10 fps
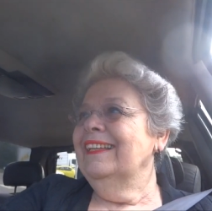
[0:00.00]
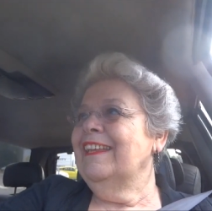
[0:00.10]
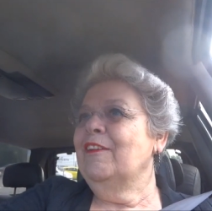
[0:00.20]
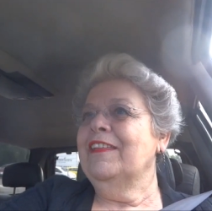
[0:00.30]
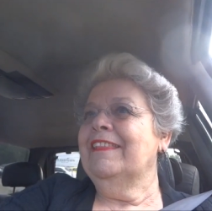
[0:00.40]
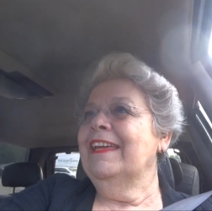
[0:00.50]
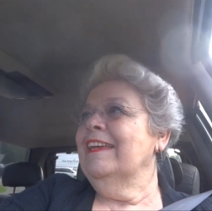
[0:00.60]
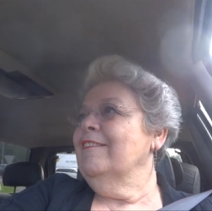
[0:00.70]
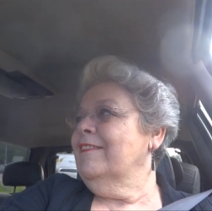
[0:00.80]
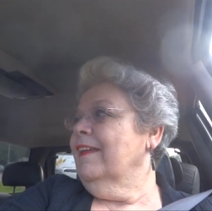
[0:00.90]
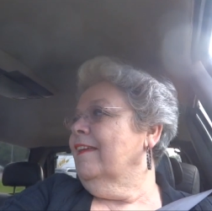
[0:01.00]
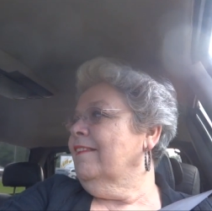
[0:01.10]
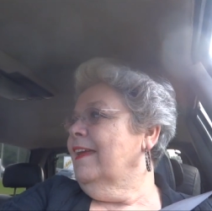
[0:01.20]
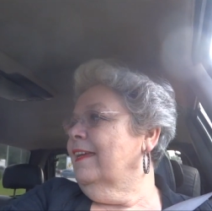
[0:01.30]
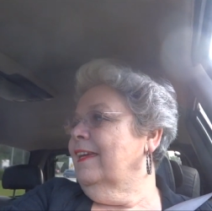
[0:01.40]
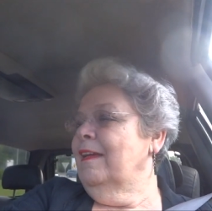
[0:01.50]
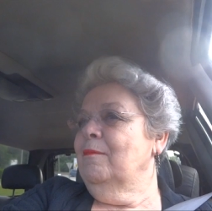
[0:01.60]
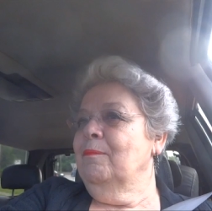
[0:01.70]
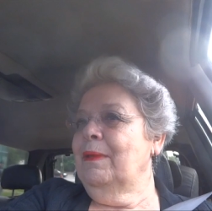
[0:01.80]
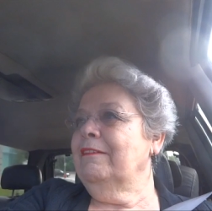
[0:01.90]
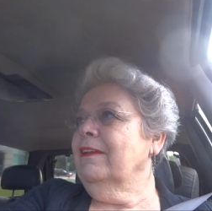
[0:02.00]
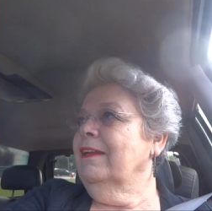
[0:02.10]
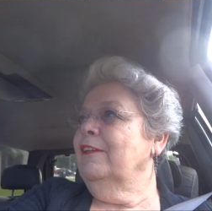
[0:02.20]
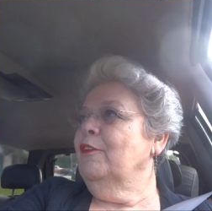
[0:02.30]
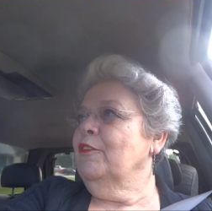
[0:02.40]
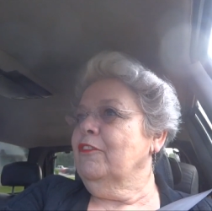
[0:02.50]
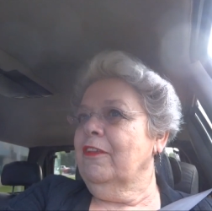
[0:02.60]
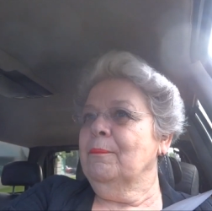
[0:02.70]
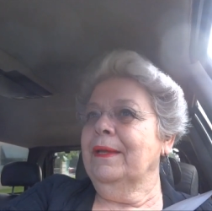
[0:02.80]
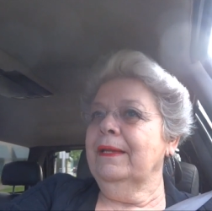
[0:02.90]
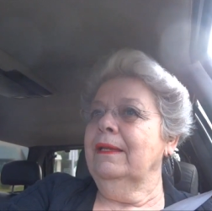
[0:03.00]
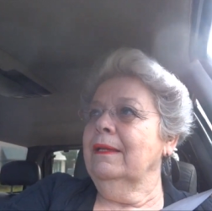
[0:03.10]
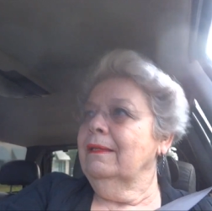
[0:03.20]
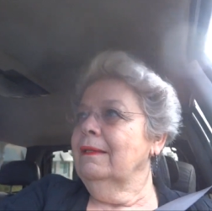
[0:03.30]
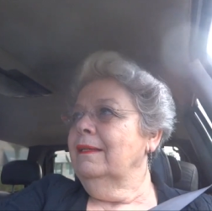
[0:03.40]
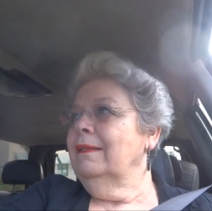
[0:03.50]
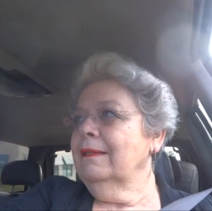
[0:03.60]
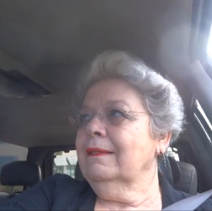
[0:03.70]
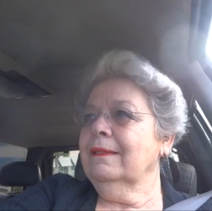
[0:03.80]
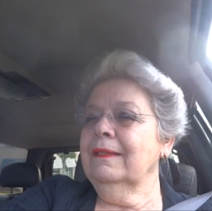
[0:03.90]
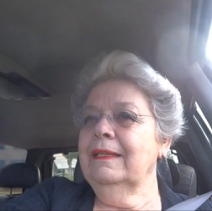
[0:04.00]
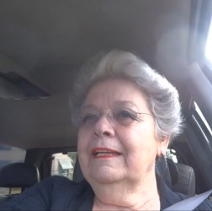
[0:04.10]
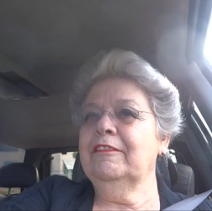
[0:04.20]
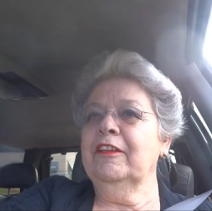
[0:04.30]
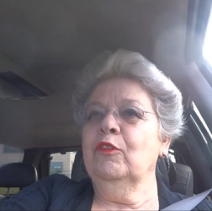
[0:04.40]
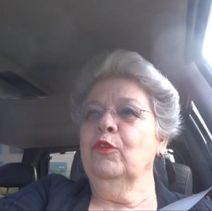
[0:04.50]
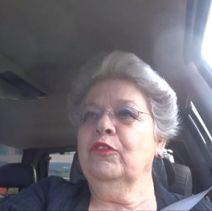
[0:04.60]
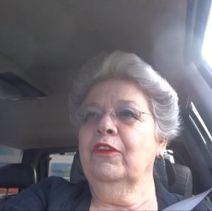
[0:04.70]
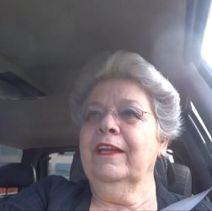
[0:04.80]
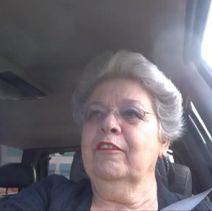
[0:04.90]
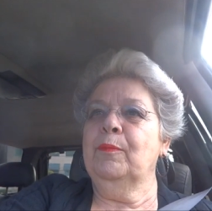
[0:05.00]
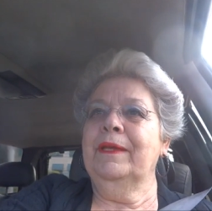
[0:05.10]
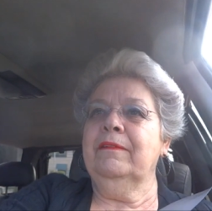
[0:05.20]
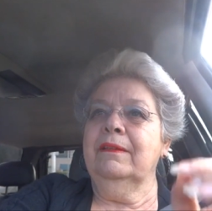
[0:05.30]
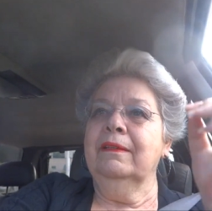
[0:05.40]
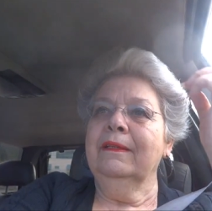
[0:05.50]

The only thing is that as I get better, I notice that my eating also gets better.